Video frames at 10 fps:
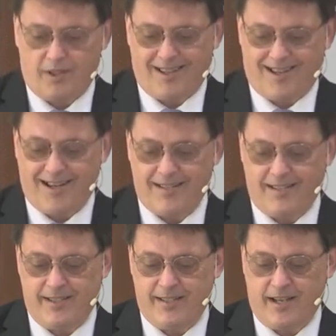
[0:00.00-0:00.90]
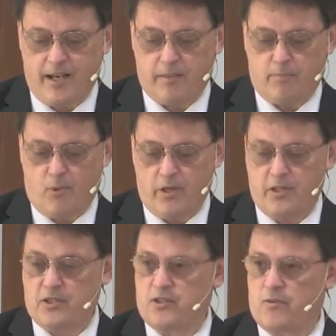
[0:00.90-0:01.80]
God did not appoint
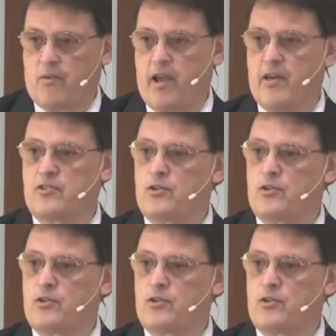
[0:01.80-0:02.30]
us to wrath.